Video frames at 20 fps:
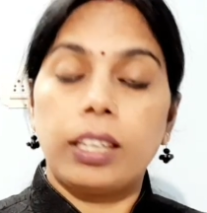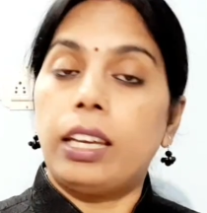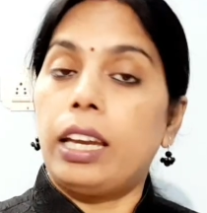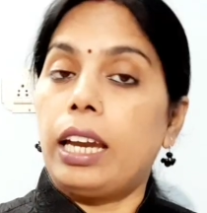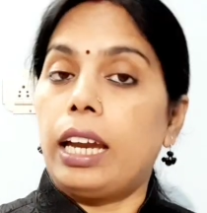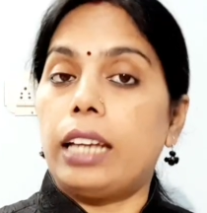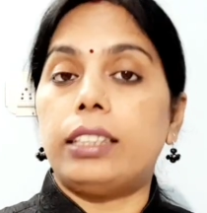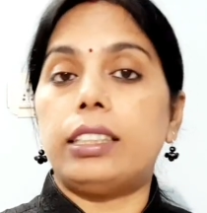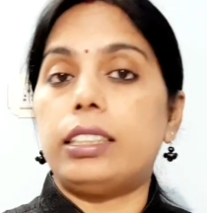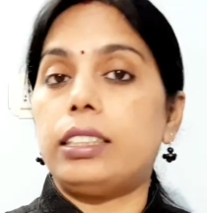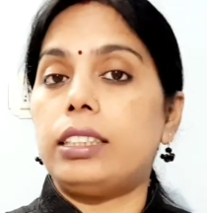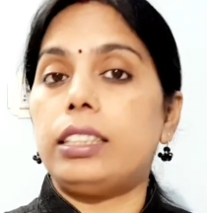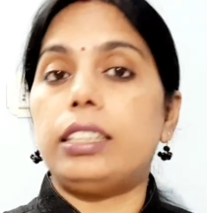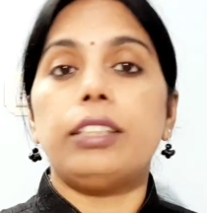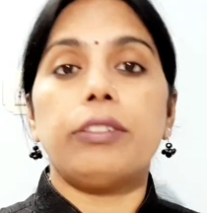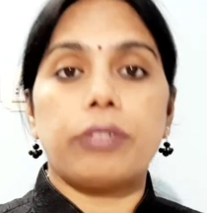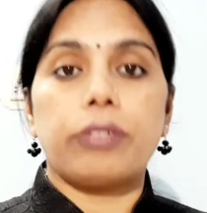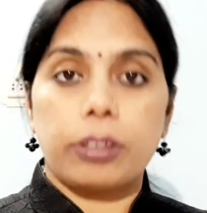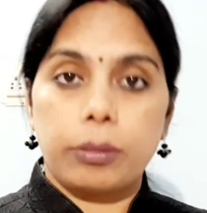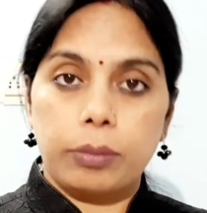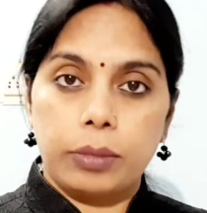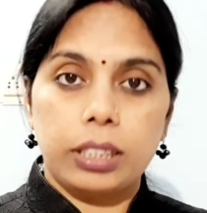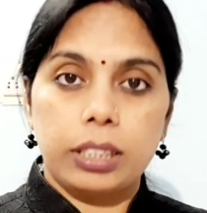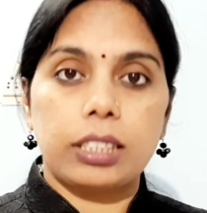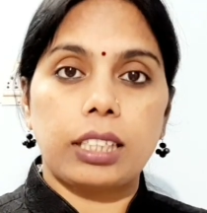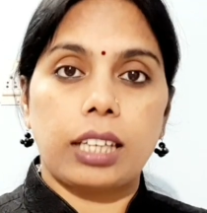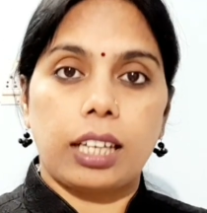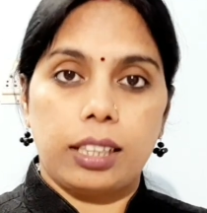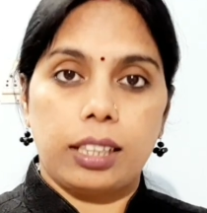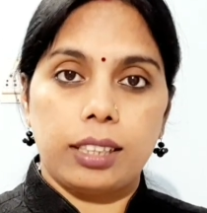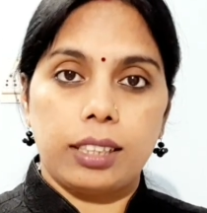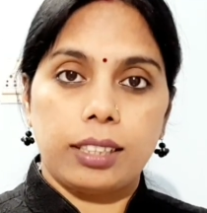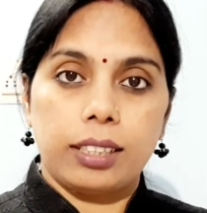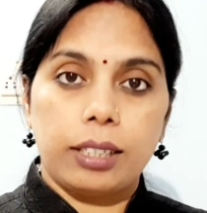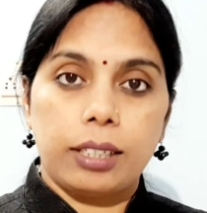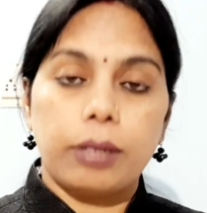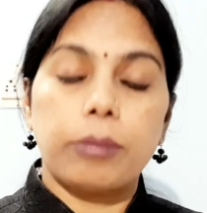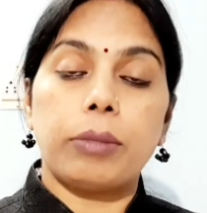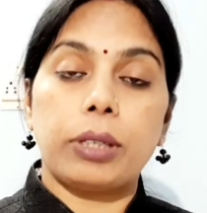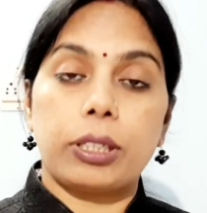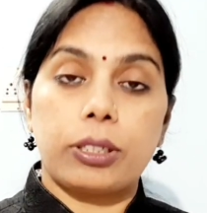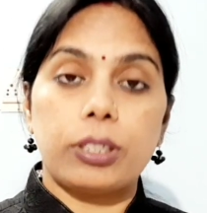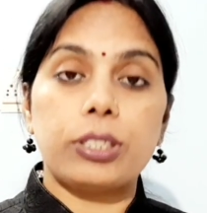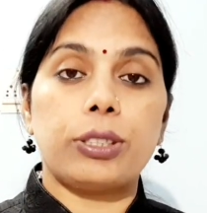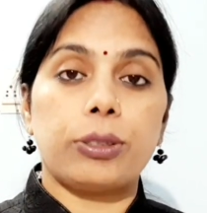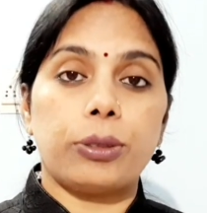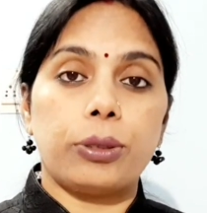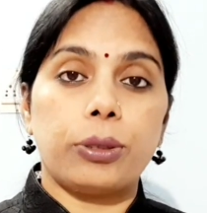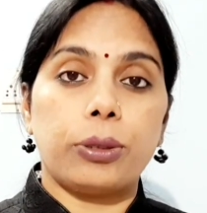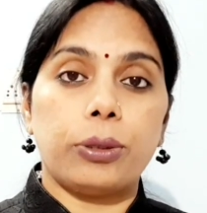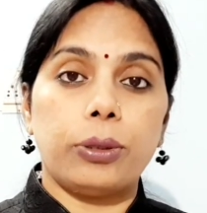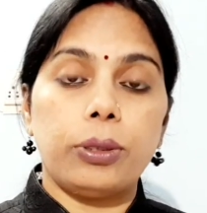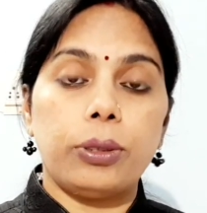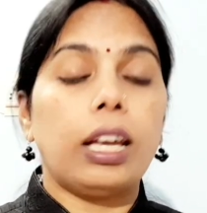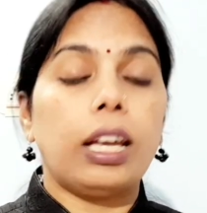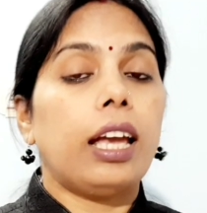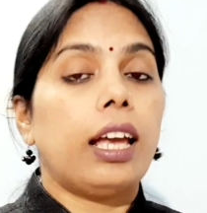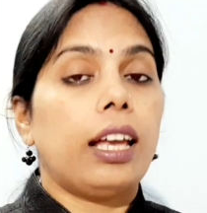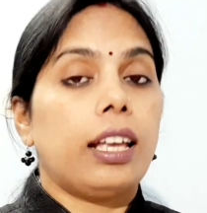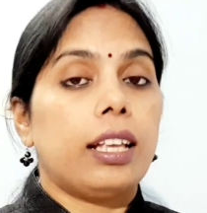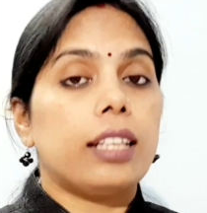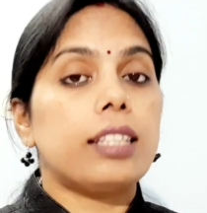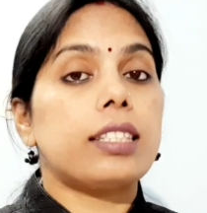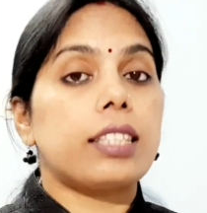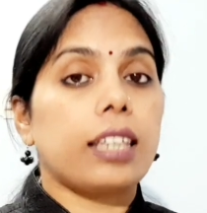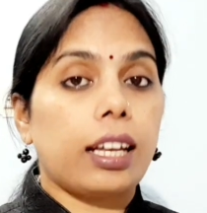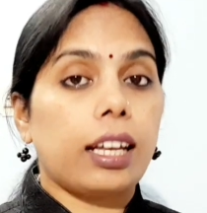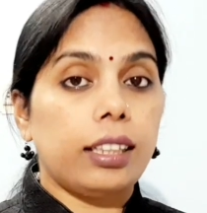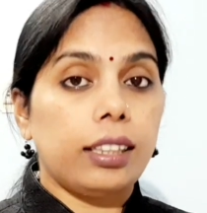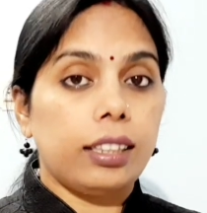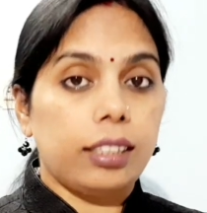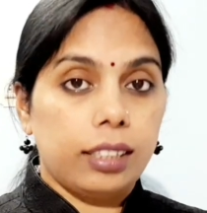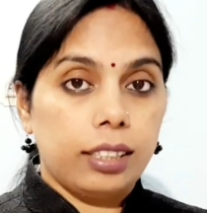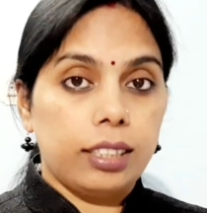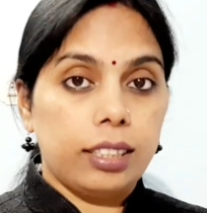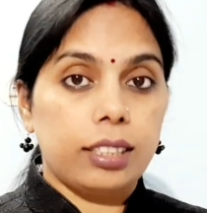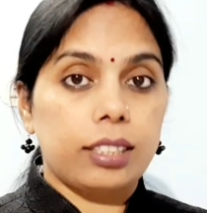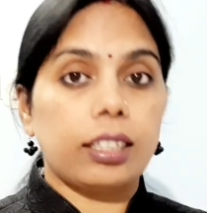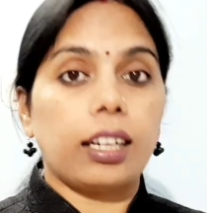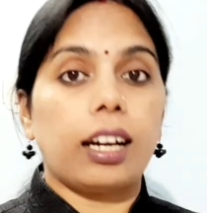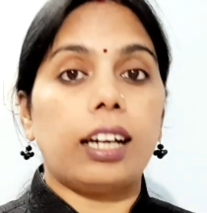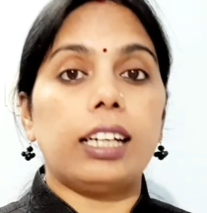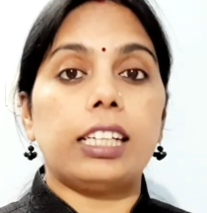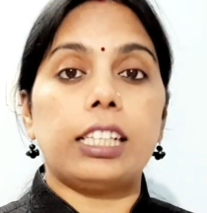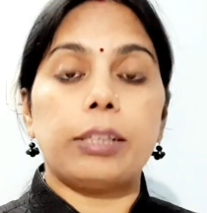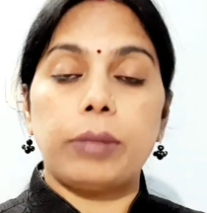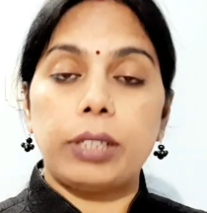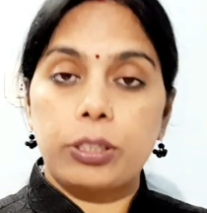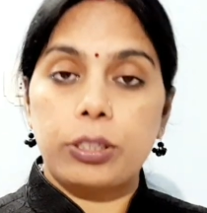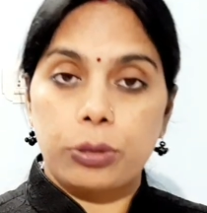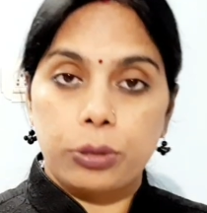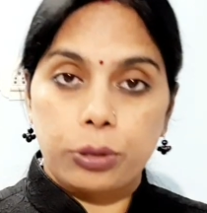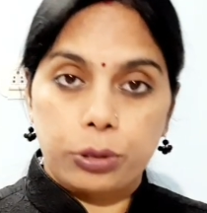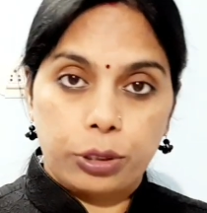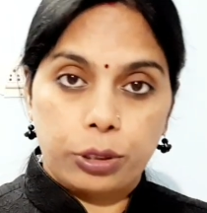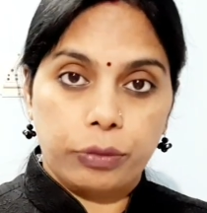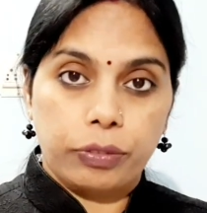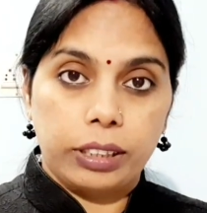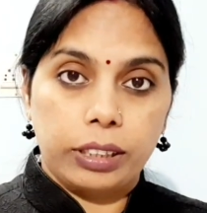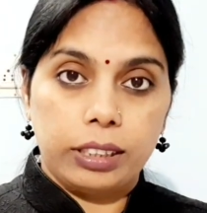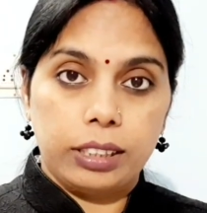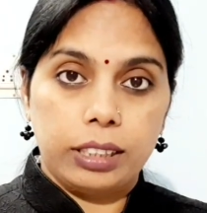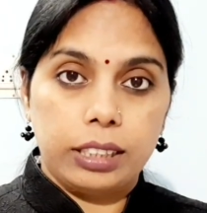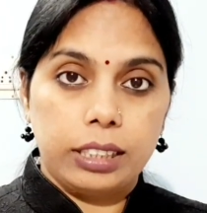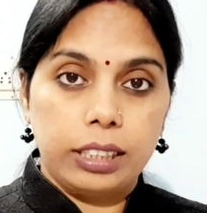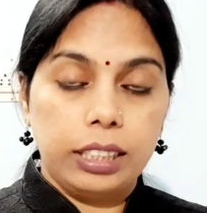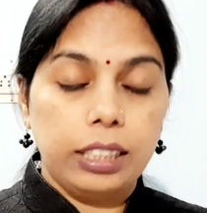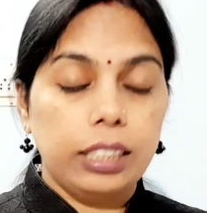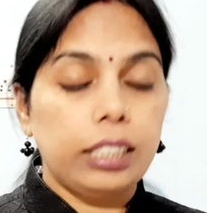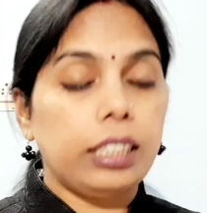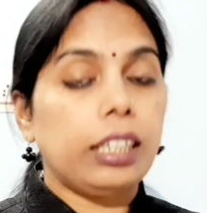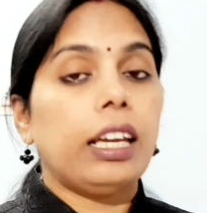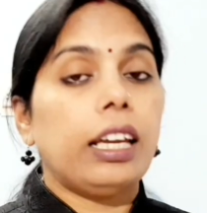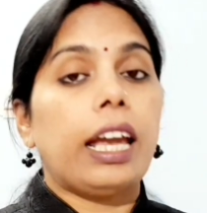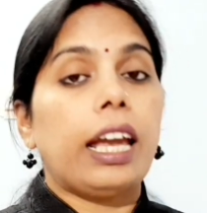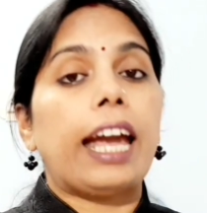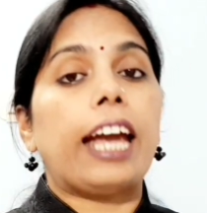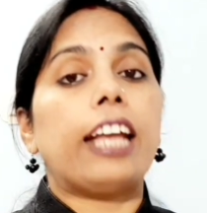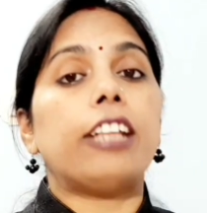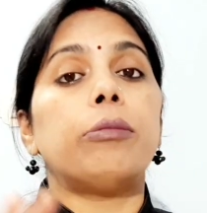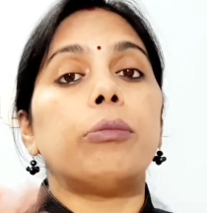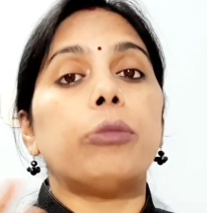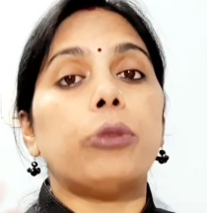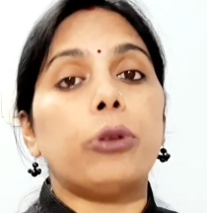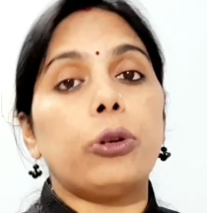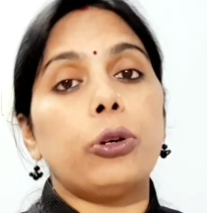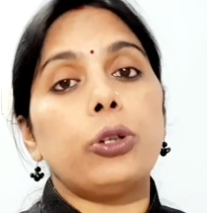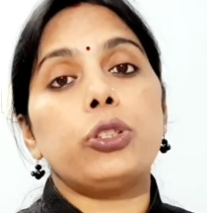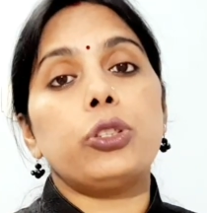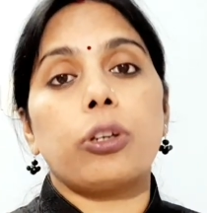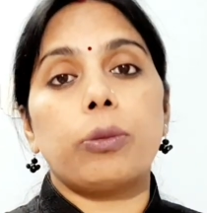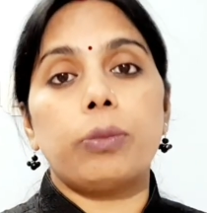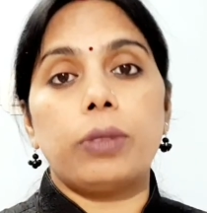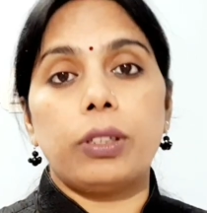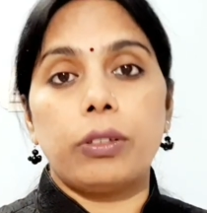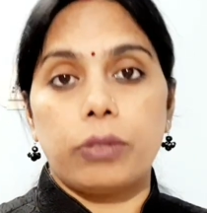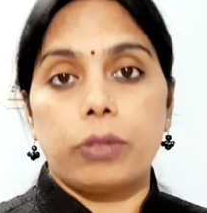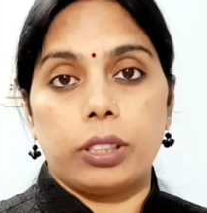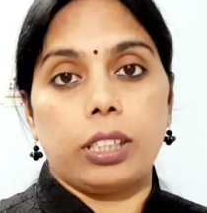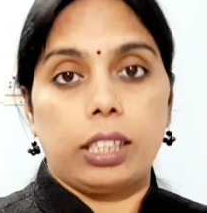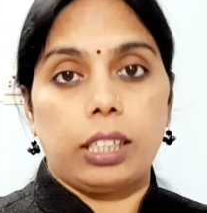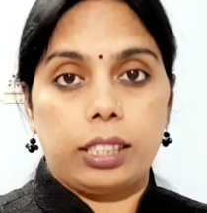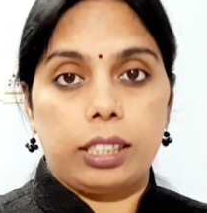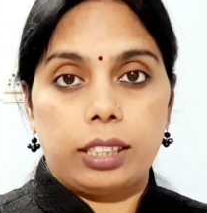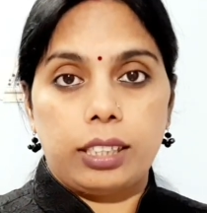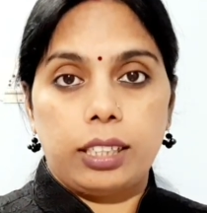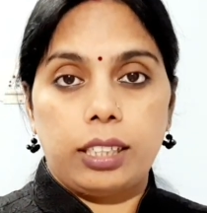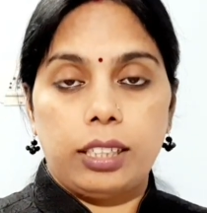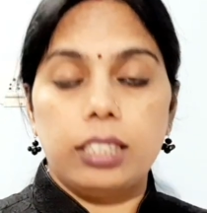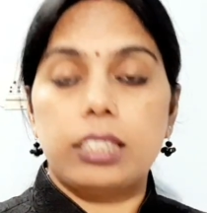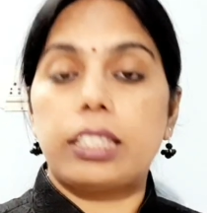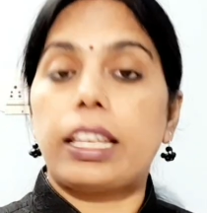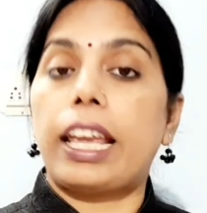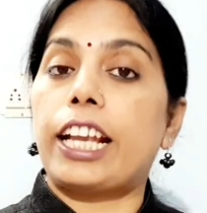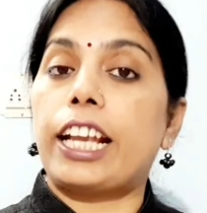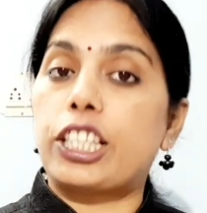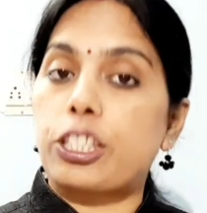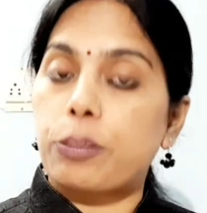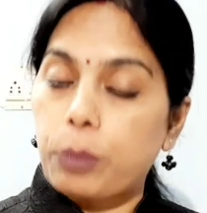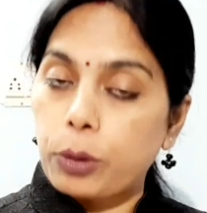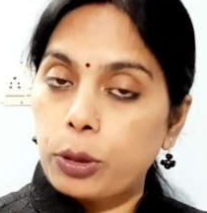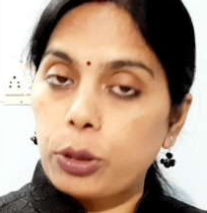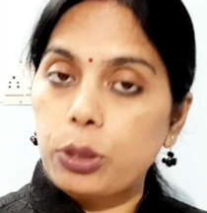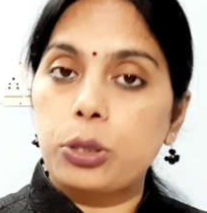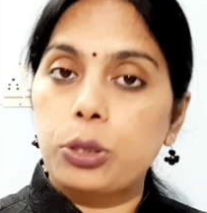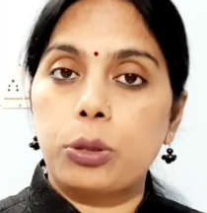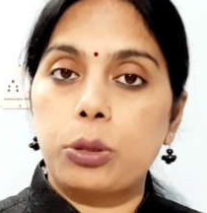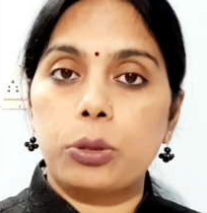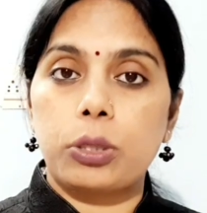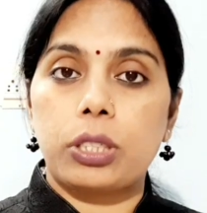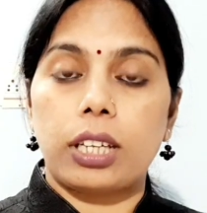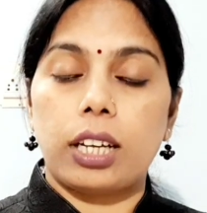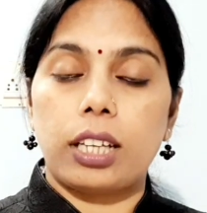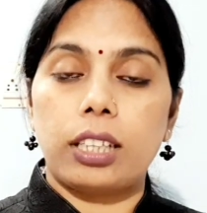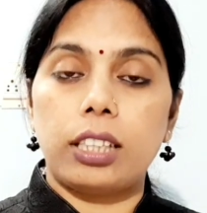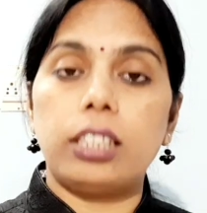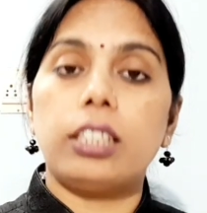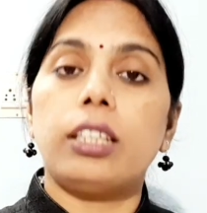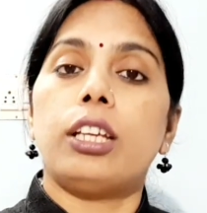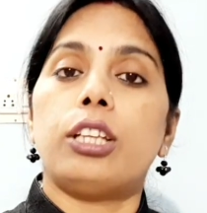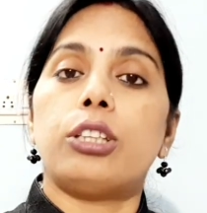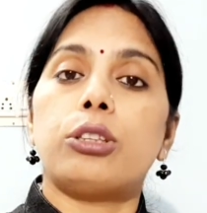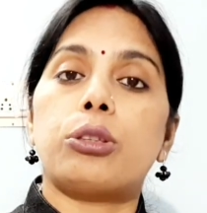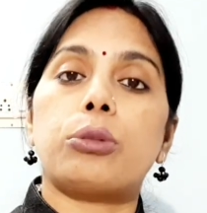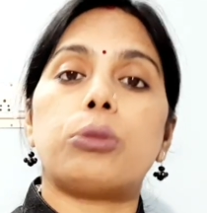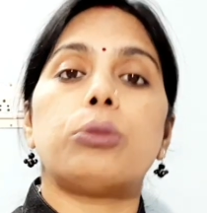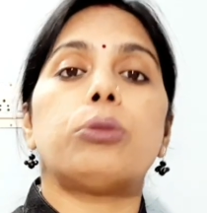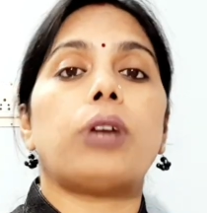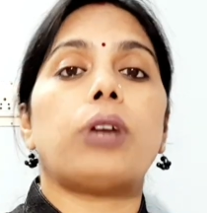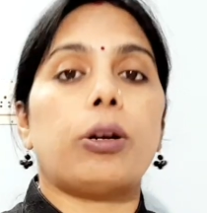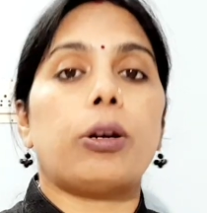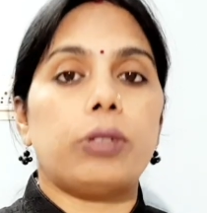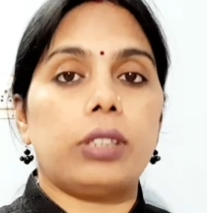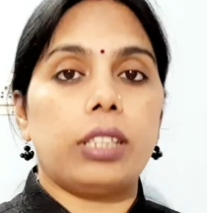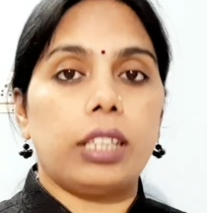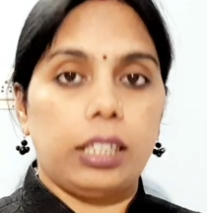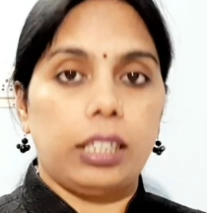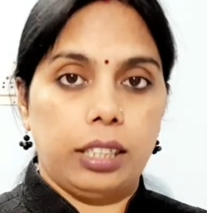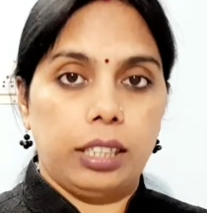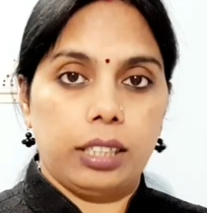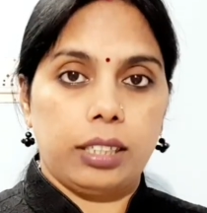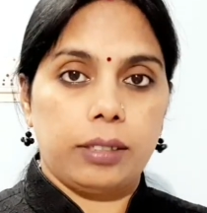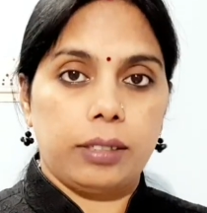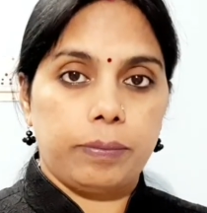energy from the sun, because you know sun is ultimate source of energy and most of the world is exposed to sun throughout the year.